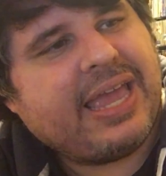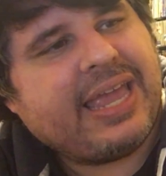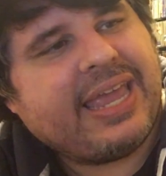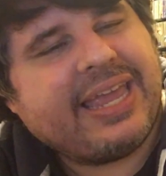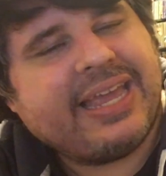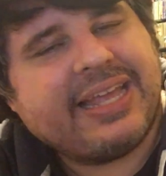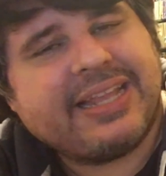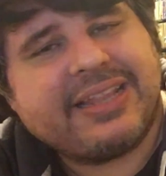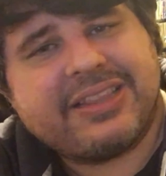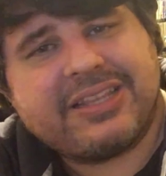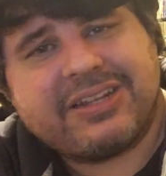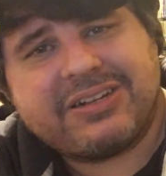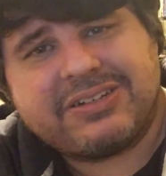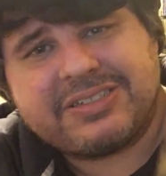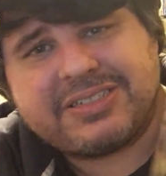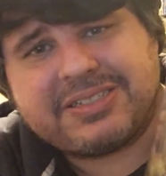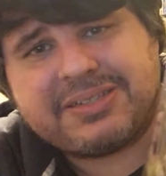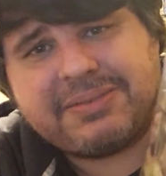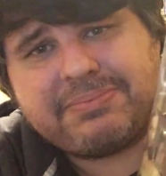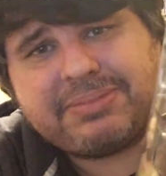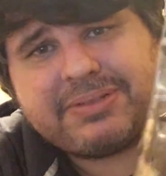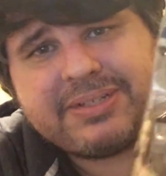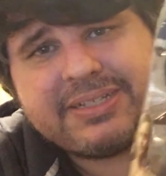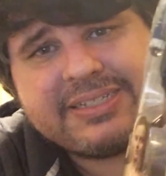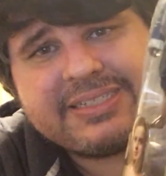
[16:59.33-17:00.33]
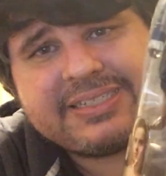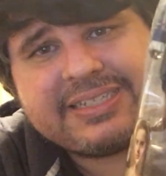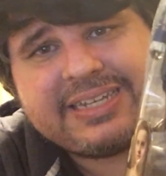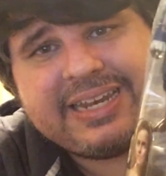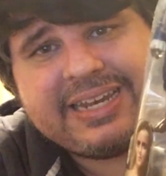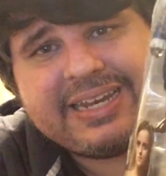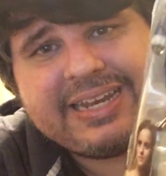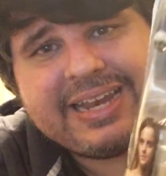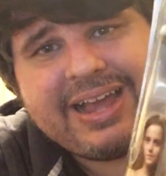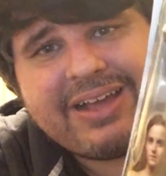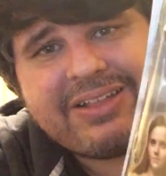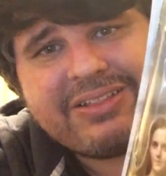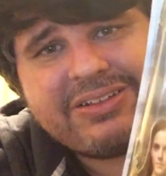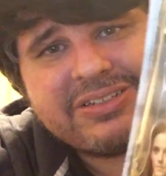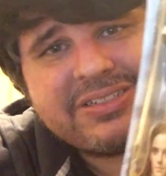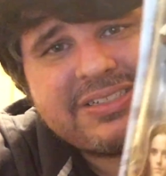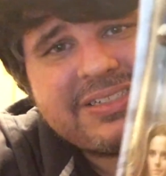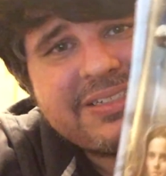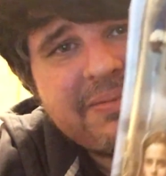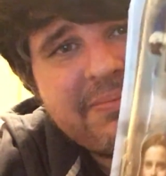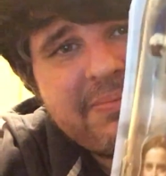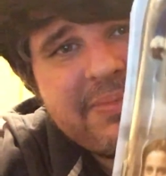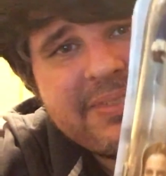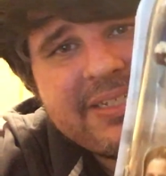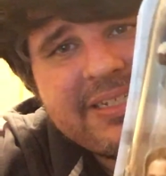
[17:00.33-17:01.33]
in their simplicity. Now, there's some